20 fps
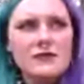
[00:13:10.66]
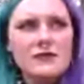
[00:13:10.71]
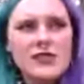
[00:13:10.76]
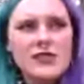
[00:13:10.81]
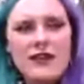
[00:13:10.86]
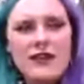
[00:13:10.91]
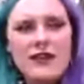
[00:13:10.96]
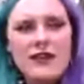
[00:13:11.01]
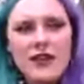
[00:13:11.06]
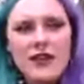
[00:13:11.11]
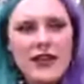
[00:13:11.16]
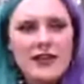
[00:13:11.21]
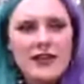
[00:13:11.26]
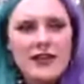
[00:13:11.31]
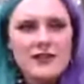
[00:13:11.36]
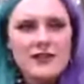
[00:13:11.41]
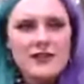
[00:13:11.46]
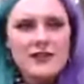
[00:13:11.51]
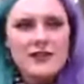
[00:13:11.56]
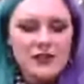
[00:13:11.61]
the
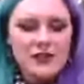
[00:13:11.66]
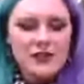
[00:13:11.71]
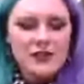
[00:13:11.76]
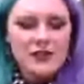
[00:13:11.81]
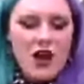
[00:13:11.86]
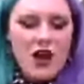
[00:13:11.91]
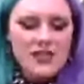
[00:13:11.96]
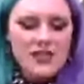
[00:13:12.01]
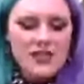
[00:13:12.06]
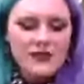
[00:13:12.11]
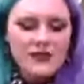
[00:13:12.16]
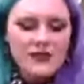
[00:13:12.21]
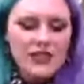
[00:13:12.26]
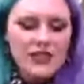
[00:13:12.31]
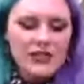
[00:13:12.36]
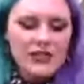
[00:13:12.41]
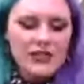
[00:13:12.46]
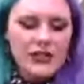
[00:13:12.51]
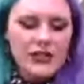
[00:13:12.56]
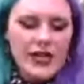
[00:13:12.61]
ends or the odds feel
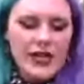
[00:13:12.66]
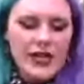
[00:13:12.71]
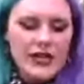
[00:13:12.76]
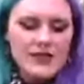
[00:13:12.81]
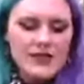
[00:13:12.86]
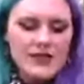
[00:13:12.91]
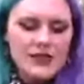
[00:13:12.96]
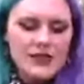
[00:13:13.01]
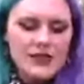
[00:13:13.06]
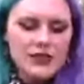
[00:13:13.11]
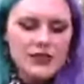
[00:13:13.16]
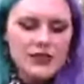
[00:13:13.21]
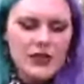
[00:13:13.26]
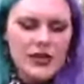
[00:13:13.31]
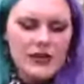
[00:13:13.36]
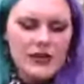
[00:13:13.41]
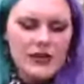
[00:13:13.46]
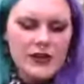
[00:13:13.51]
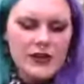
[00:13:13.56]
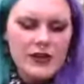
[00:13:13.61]
like they're against you.
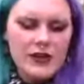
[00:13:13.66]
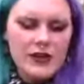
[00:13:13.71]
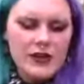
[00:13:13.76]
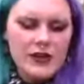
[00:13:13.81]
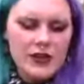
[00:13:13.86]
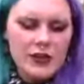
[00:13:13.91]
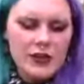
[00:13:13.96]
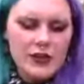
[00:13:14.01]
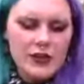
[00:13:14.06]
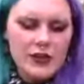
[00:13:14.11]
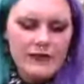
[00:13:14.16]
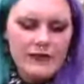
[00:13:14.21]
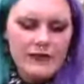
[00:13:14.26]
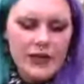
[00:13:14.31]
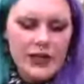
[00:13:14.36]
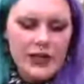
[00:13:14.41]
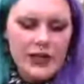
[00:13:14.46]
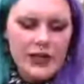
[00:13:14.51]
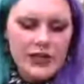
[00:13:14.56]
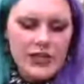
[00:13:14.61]
I think you're never
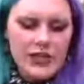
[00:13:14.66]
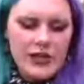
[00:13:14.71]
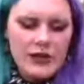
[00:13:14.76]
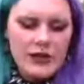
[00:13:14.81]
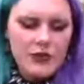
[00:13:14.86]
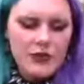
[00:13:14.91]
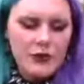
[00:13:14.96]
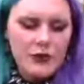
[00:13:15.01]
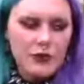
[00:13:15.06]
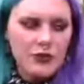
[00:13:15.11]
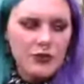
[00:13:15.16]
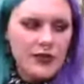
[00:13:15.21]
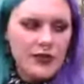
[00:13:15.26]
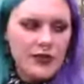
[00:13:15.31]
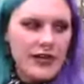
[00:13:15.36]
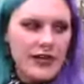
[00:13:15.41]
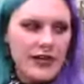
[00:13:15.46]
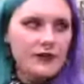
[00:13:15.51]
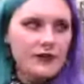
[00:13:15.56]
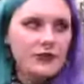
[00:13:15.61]
gonna get through a
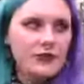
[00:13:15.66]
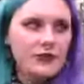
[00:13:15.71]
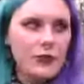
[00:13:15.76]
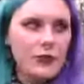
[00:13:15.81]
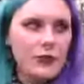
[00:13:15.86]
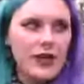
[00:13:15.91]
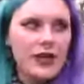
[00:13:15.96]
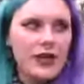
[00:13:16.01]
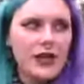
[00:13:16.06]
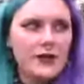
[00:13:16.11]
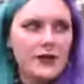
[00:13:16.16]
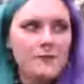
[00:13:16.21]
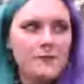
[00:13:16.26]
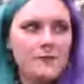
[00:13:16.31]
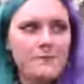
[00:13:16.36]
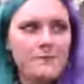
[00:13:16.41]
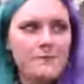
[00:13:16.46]
life where